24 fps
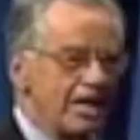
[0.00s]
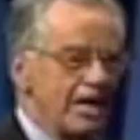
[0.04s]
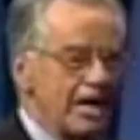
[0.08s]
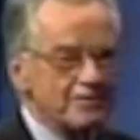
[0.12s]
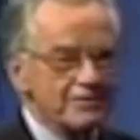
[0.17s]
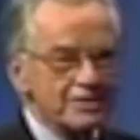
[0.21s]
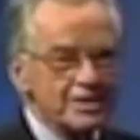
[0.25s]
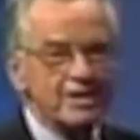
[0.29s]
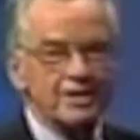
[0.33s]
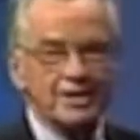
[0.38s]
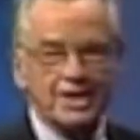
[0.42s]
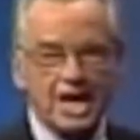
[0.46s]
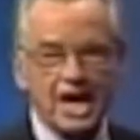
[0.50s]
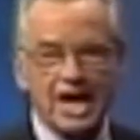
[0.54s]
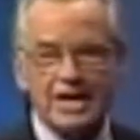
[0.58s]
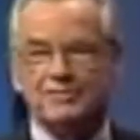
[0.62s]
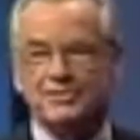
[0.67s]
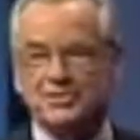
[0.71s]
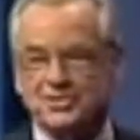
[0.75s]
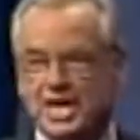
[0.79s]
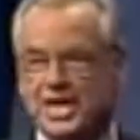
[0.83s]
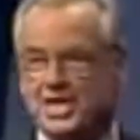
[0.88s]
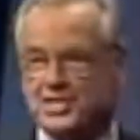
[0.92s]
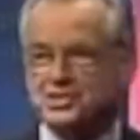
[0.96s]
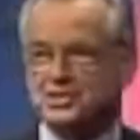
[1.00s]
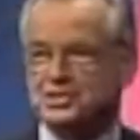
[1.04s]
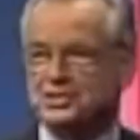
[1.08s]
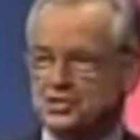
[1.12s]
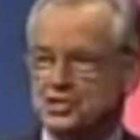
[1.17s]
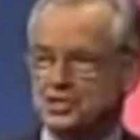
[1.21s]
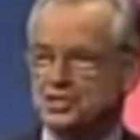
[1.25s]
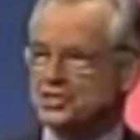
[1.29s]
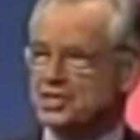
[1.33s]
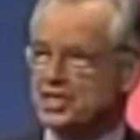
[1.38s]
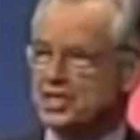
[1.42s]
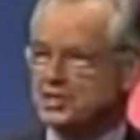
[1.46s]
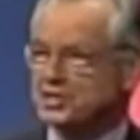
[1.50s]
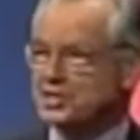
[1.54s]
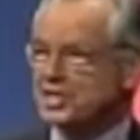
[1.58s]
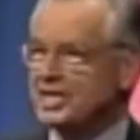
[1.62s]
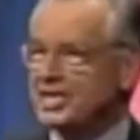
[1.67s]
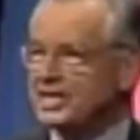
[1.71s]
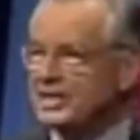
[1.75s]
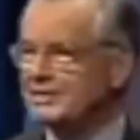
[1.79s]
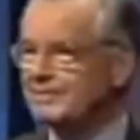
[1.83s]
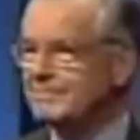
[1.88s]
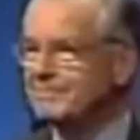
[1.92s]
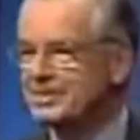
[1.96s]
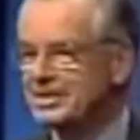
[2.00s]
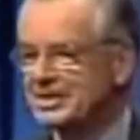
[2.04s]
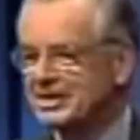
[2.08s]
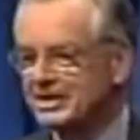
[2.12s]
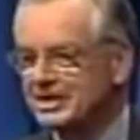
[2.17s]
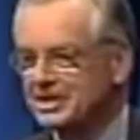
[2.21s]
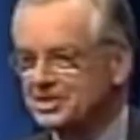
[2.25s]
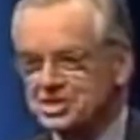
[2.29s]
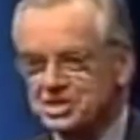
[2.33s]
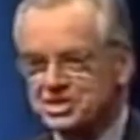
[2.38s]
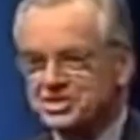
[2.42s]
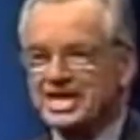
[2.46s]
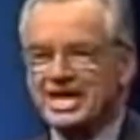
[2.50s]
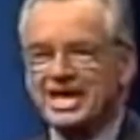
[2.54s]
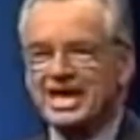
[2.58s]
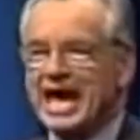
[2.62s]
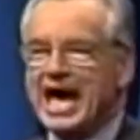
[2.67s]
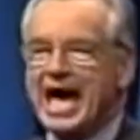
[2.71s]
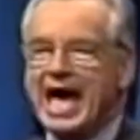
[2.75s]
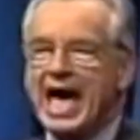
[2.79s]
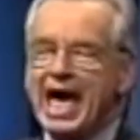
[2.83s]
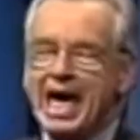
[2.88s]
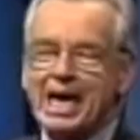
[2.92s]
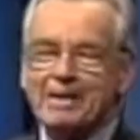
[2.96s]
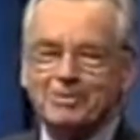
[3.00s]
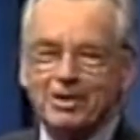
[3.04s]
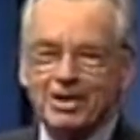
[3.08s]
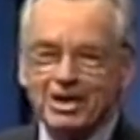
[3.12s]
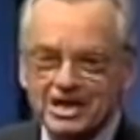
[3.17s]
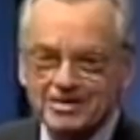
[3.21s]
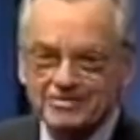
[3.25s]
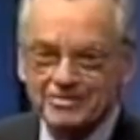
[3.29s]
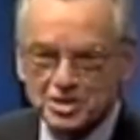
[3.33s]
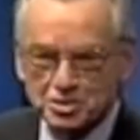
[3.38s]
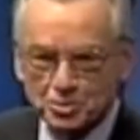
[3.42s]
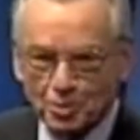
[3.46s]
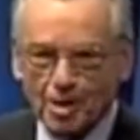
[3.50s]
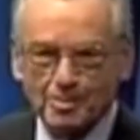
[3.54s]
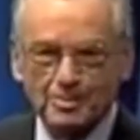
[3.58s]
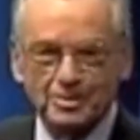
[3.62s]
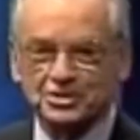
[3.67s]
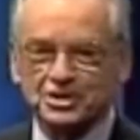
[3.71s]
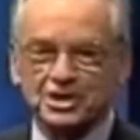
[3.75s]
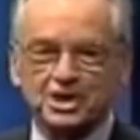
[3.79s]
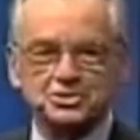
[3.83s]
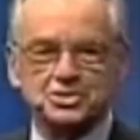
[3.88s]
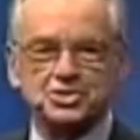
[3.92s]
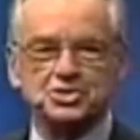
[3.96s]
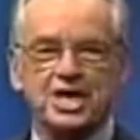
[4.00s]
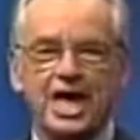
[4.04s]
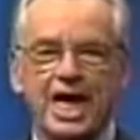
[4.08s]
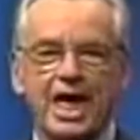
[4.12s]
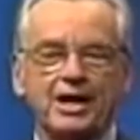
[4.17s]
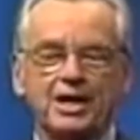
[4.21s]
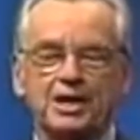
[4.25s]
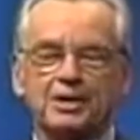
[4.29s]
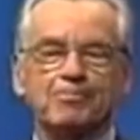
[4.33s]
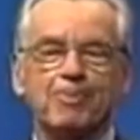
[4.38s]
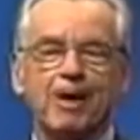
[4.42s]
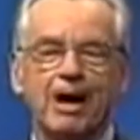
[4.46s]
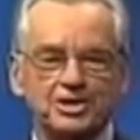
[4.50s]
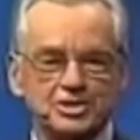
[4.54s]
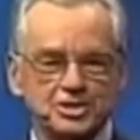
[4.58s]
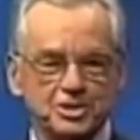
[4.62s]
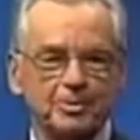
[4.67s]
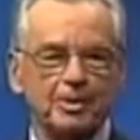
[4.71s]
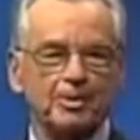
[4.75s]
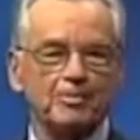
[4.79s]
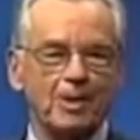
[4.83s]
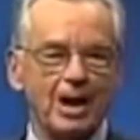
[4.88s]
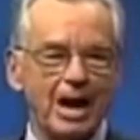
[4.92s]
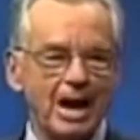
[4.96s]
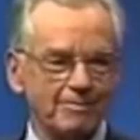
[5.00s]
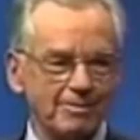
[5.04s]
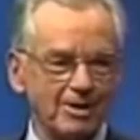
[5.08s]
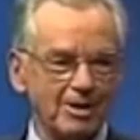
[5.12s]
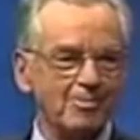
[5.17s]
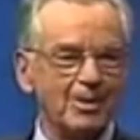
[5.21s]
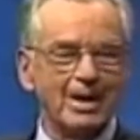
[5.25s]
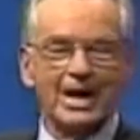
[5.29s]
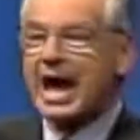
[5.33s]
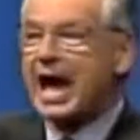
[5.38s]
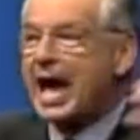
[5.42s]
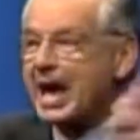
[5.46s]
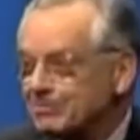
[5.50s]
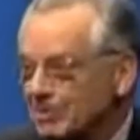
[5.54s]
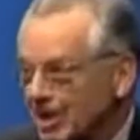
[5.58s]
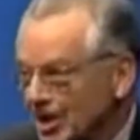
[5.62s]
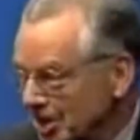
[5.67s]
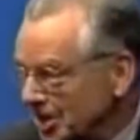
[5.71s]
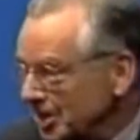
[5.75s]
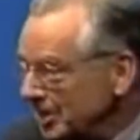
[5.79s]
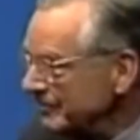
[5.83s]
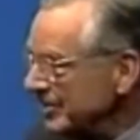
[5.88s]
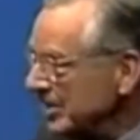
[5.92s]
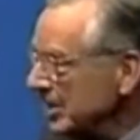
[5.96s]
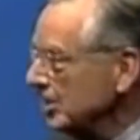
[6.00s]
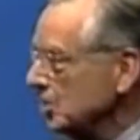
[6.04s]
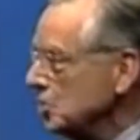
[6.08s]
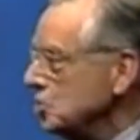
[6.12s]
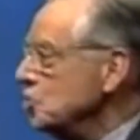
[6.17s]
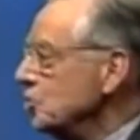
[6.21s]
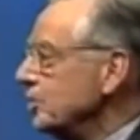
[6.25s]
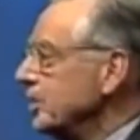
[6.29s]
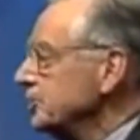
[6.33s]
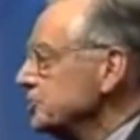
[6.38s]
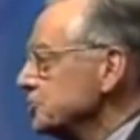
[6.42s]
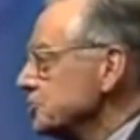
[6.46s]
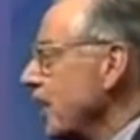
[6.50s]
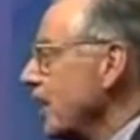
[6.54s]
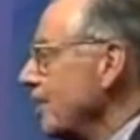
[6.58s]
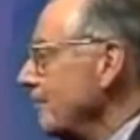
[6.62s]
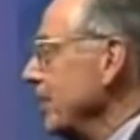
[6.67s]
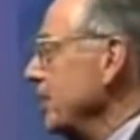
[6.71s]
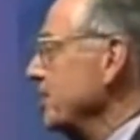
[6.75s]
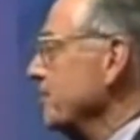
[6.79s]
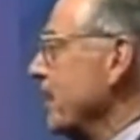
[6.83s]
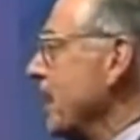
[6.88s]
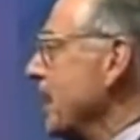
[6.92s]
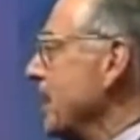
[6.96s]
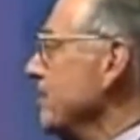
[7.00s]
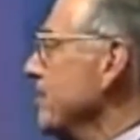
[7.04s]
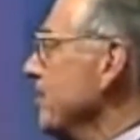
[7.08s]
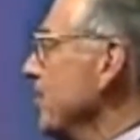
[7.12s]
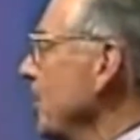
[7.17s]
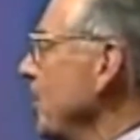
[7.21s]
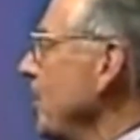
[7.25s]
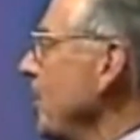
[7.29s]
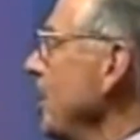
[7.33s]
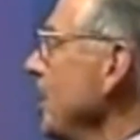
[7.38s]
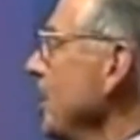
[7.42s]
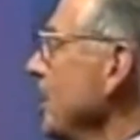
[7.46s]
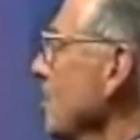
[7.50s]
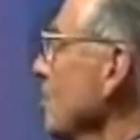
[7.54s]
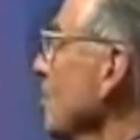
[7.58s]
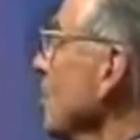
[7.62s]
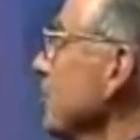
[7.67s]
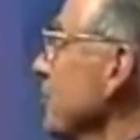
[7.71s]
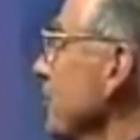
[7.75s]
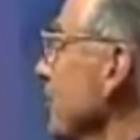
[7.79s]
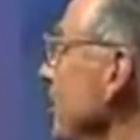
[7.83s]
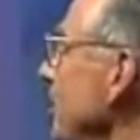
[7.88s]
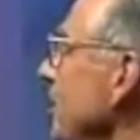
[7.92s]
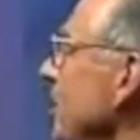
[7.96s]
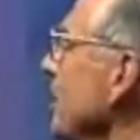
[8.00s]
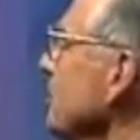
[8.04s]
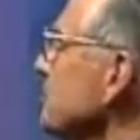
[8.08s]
At the end of the conversation, she said, Zig, she said, I believe this woman thinks she's got an impossible problem, but I believe you can solve that problem with her in